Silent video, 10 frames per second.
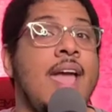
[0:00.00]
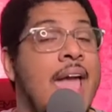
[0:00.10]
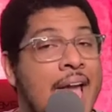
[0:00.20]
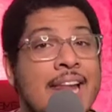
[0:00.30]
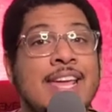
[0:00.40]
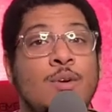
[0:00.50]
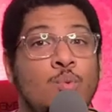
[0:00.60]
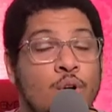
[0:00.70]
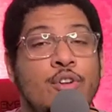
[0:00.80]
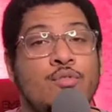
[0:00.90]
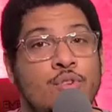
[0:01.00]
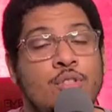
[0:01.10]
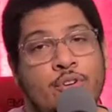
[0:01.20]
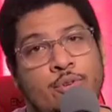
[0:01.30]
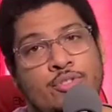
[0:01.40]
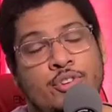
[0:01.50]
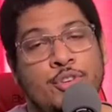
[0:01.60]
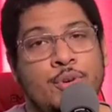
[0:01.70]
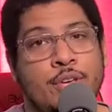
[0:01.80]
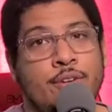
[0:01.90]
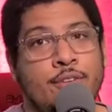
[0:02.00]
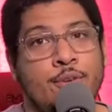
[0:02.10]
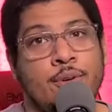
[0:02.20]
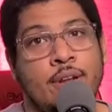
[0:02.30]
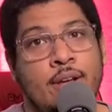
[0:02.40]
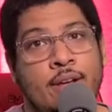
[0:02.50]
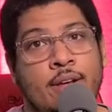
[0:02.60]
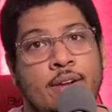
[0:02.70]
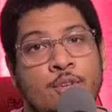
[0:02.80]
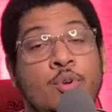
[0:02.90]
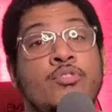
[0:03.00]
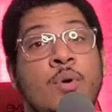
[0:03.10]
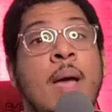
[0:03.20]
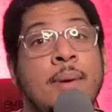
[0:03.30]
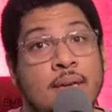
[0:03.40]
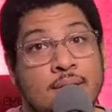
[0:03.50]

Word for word: any wooden roller coaster you could you could uh, you could throw at me.